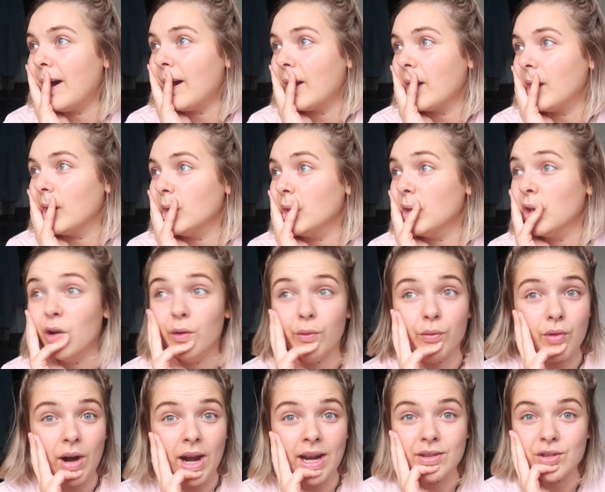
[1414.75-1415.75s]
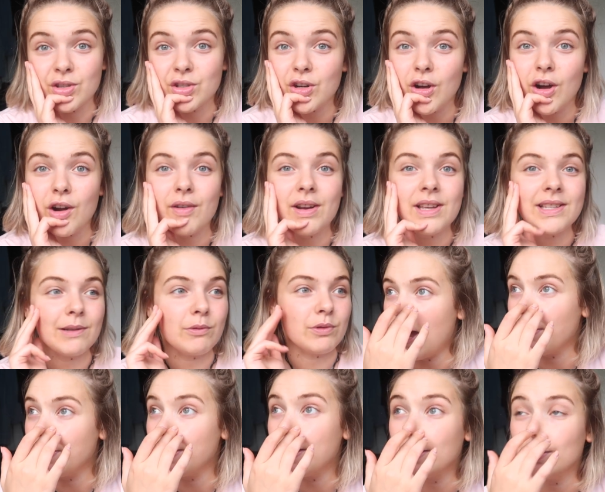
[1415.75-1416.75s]
I love writing stories.
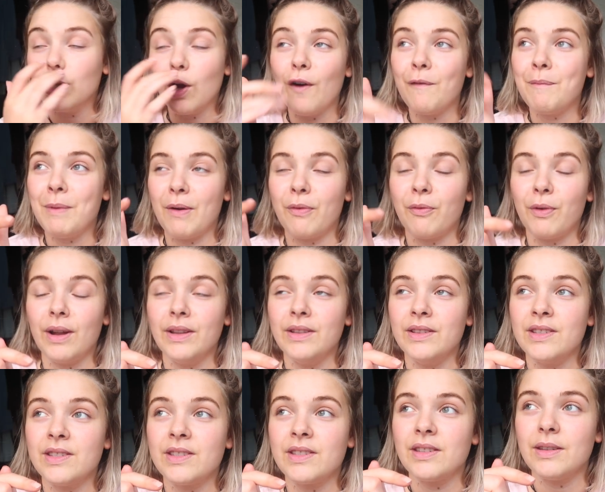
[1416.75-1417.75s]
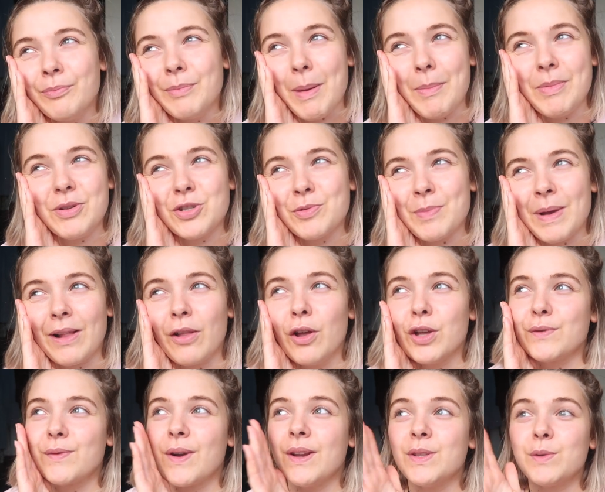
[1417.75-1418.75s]
I think a lot of my friends, maybe just my
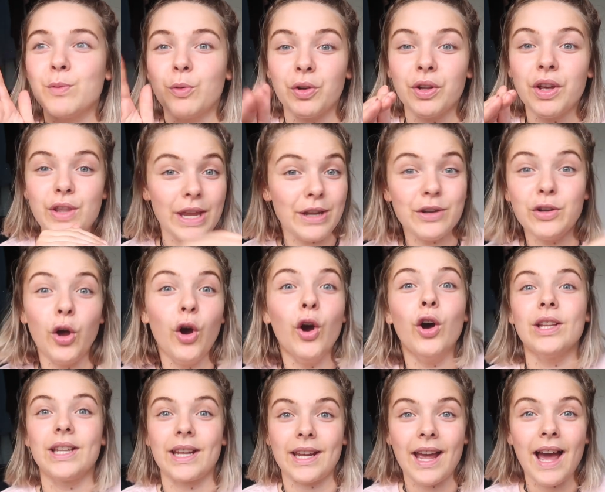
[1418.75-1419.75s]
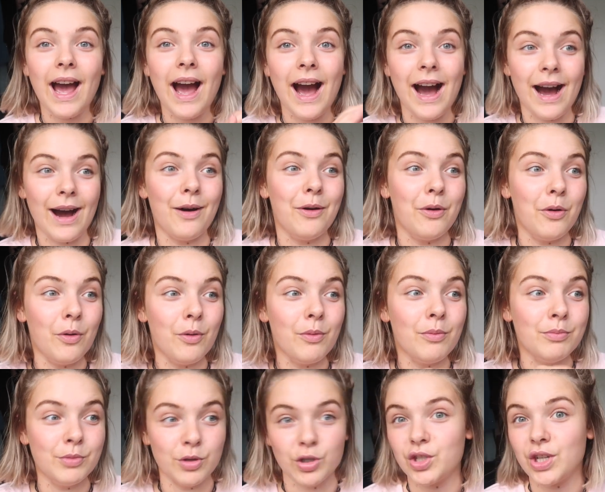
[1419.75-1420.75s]
close friends, would they know like how how
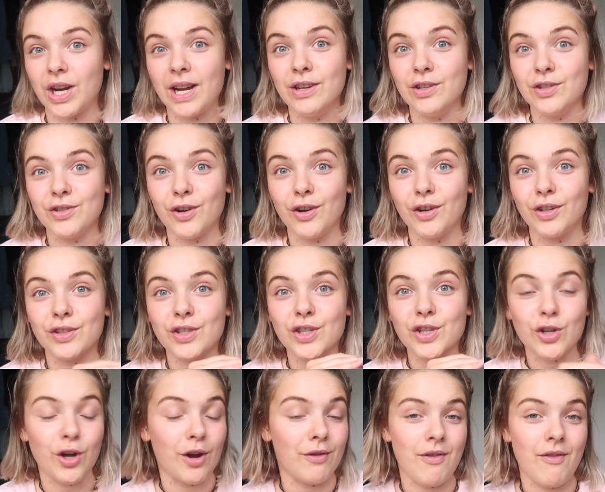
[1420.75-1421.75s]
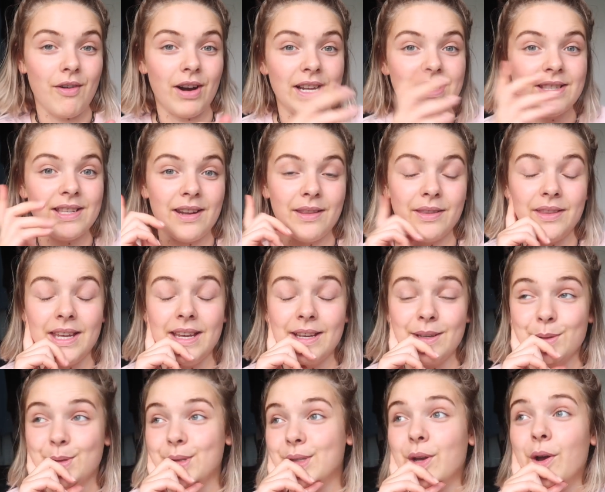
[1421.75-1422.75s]
much I enjoyed story writing and
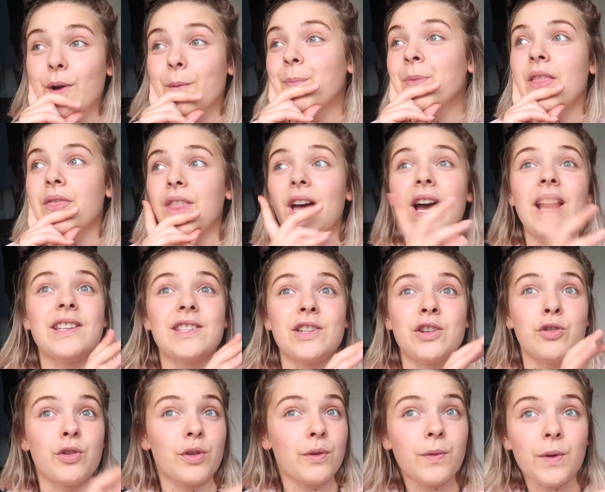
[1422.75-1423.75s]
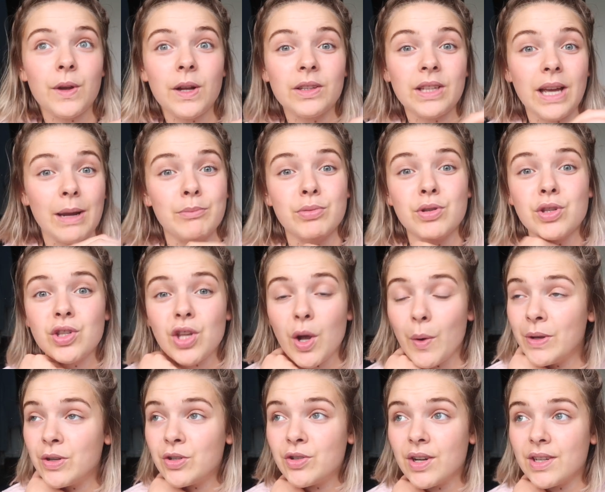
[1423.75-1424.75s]
things. So that is another field that I'm so
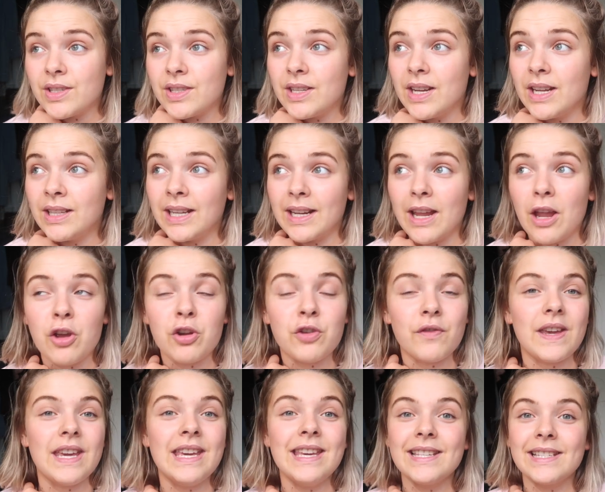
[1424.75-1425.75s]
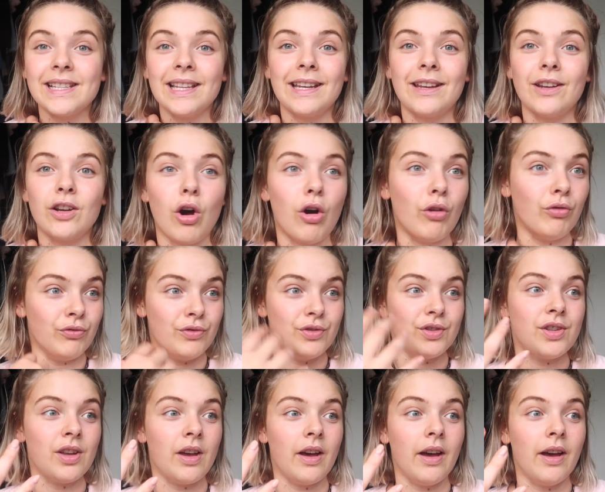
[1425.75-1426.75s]
interested in. Like I could have easily gone
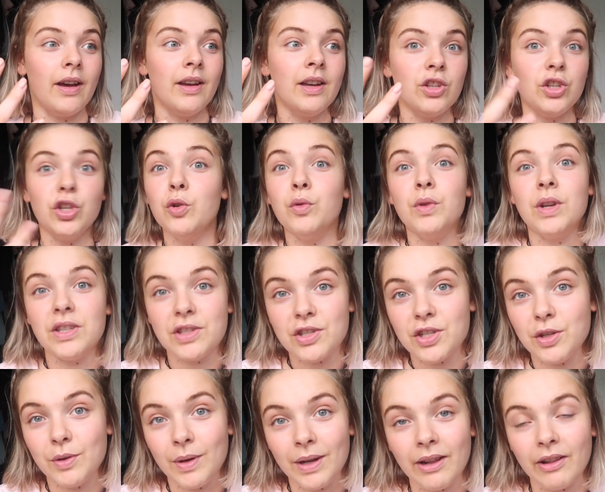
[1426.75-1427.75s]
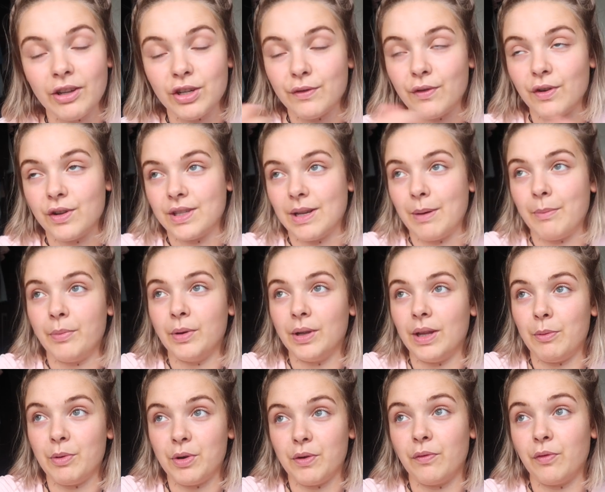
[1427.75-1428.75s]
to uni to do English, for example.
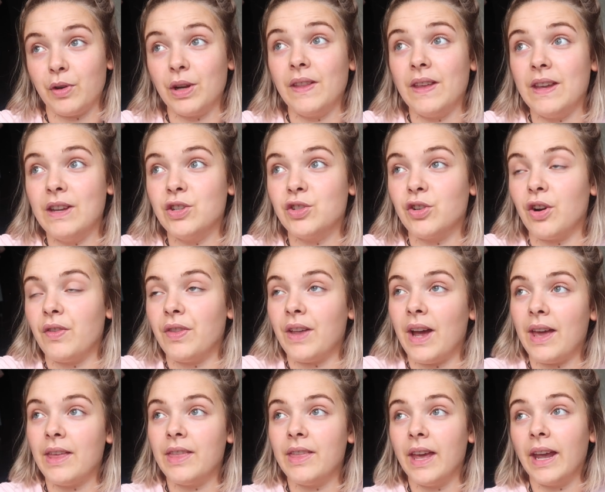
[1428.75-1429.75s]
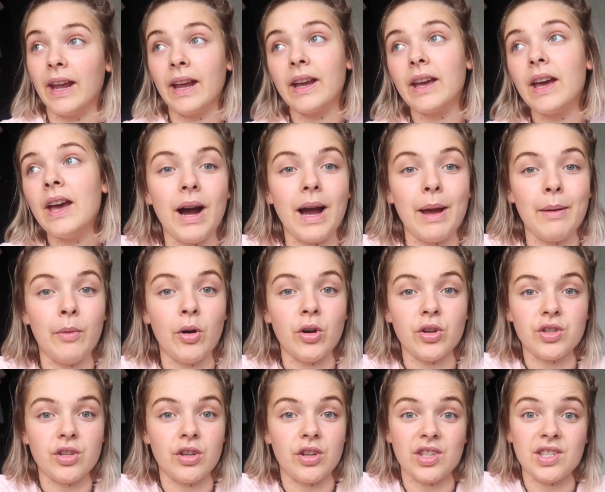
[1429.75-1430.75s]
I would have really enjoyed that, I think. I'm
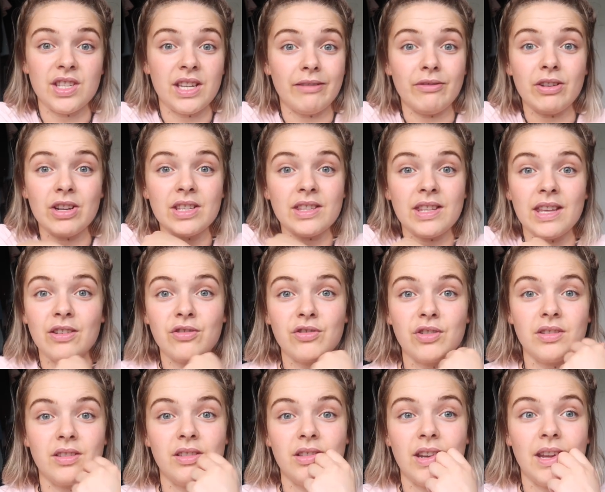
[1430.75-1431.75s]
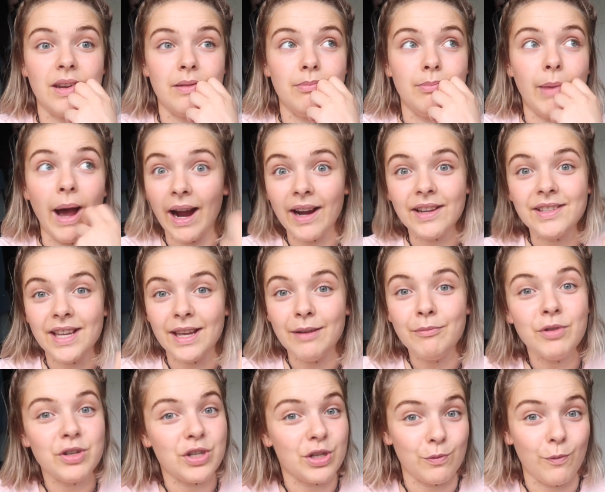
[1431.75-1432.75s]
also seriously interested in
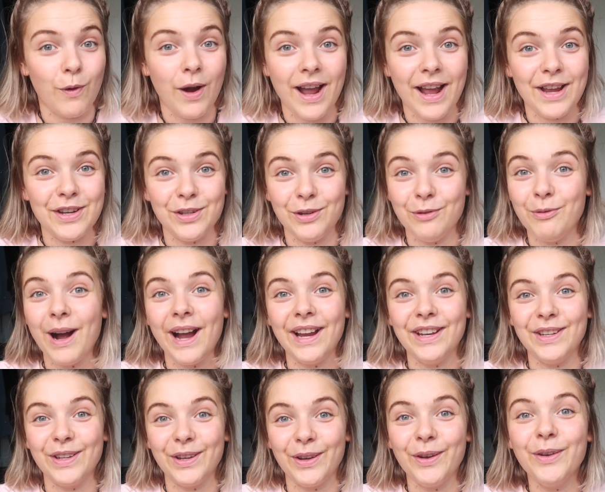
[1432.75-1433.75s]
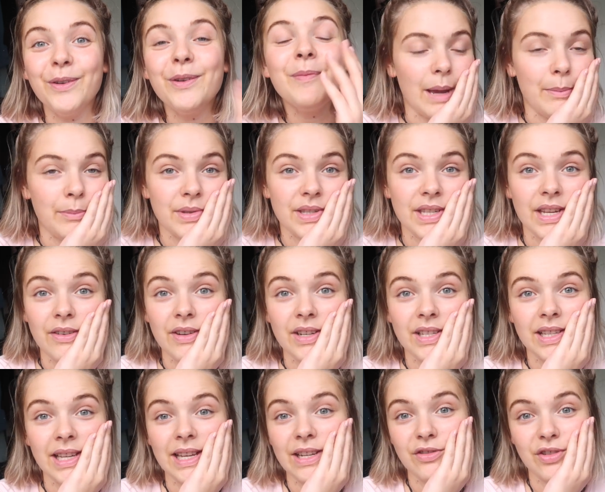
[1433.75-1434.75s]
marketing, which is why I do what I do. I'm
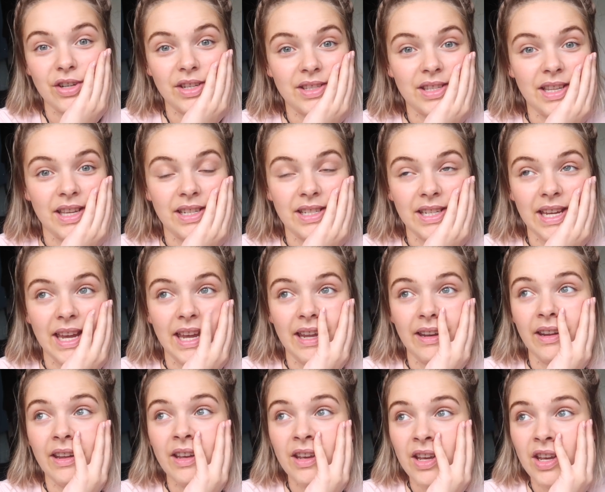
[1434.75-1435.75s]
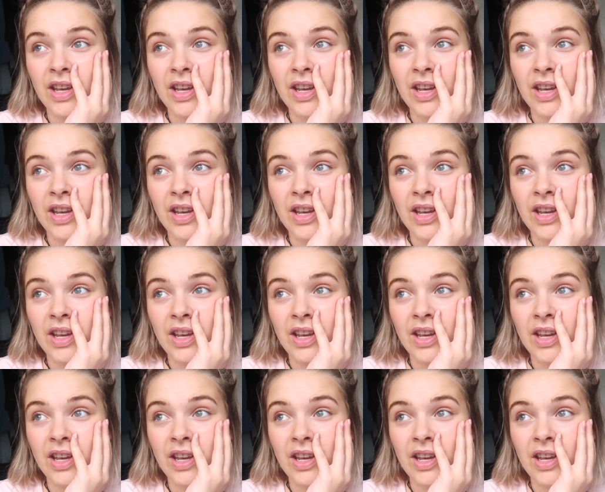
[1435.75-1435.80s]
seriously interested in